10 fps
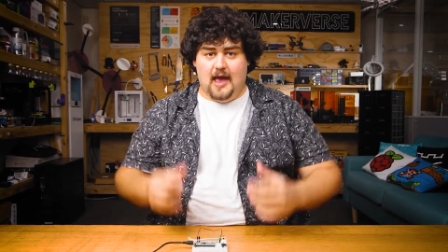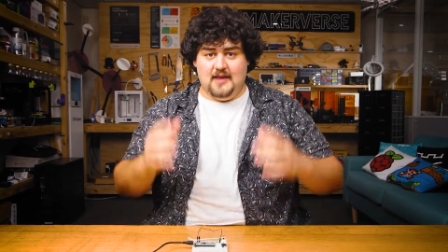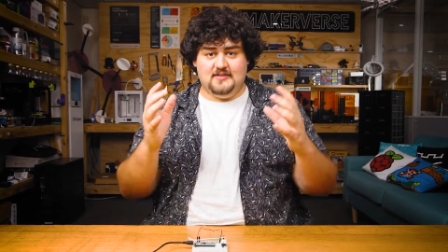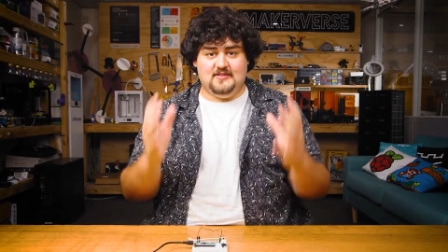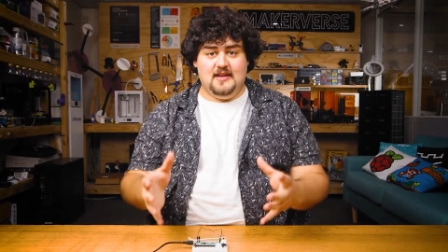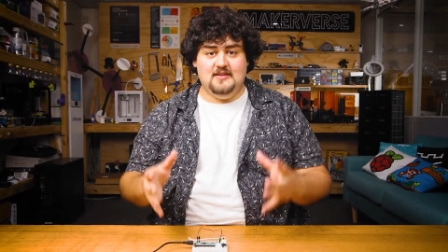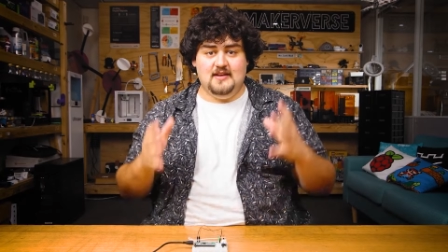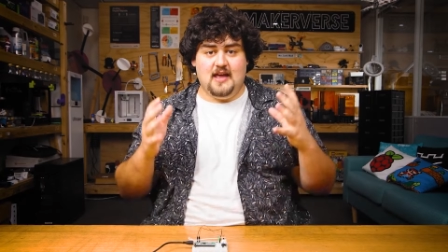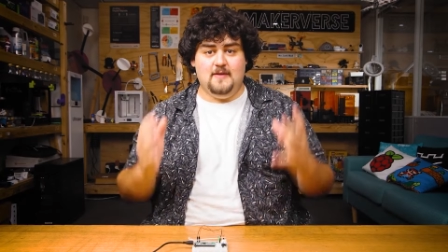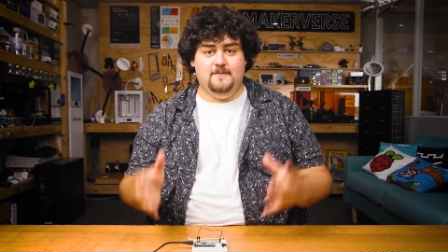signal and
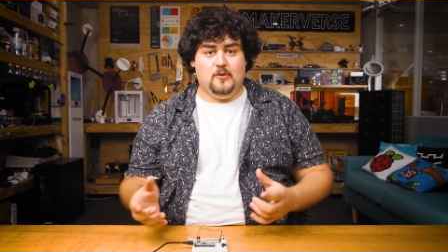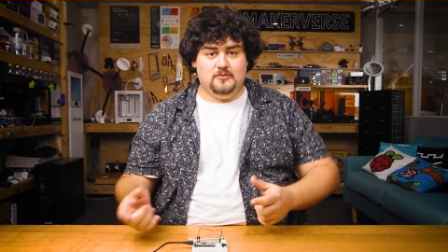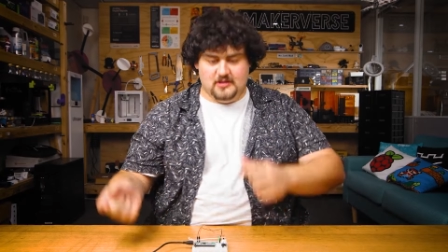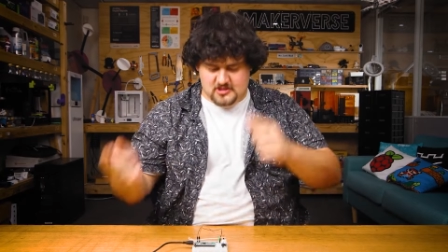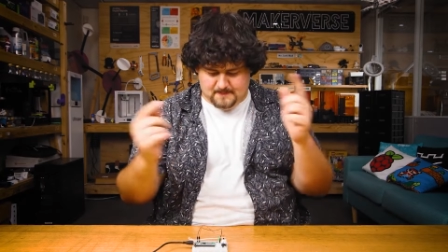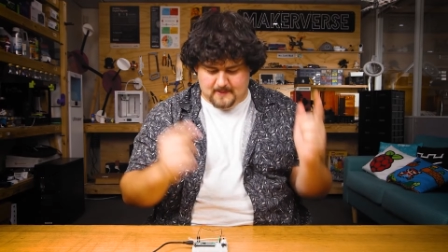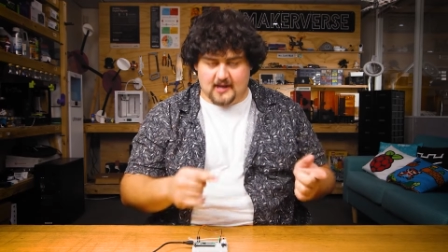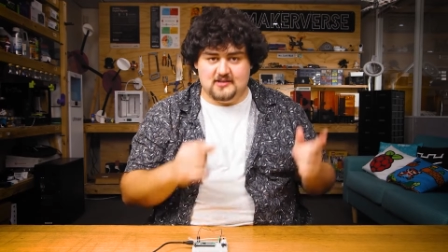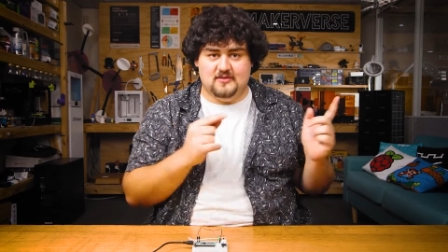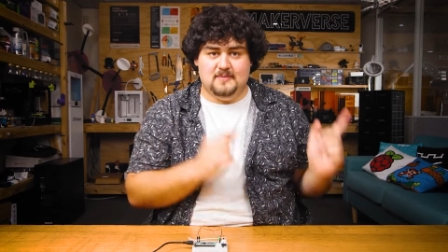sending a voltage
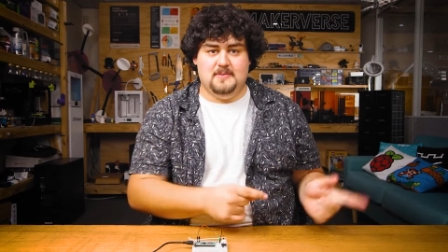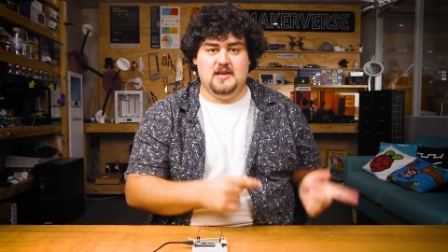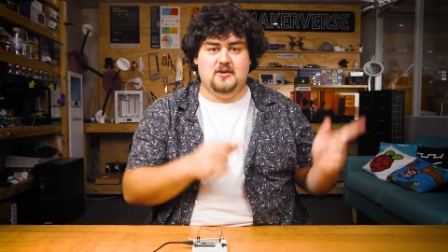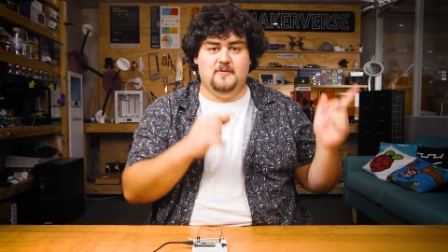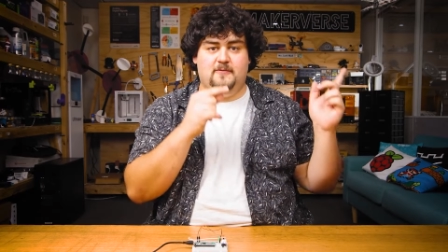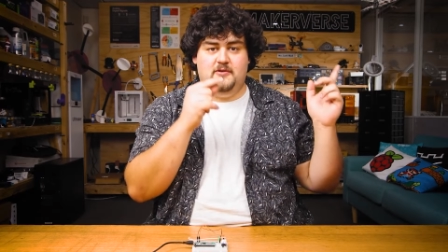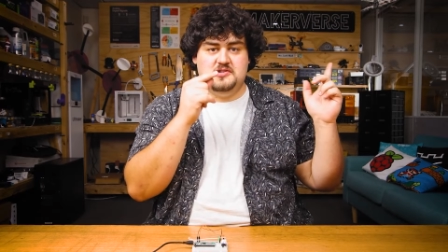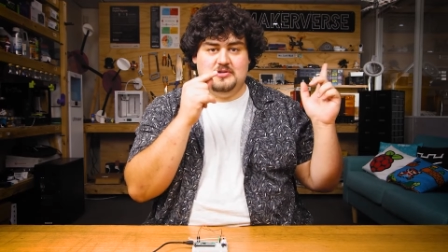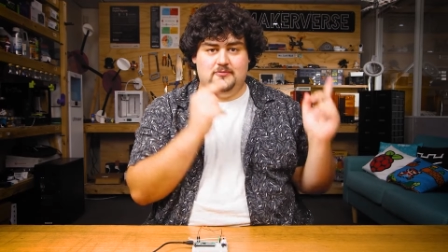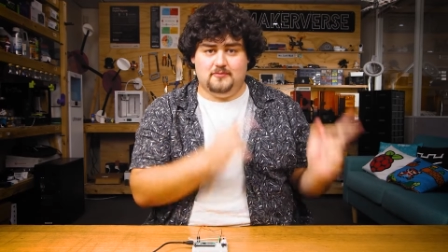back to the Pico for it to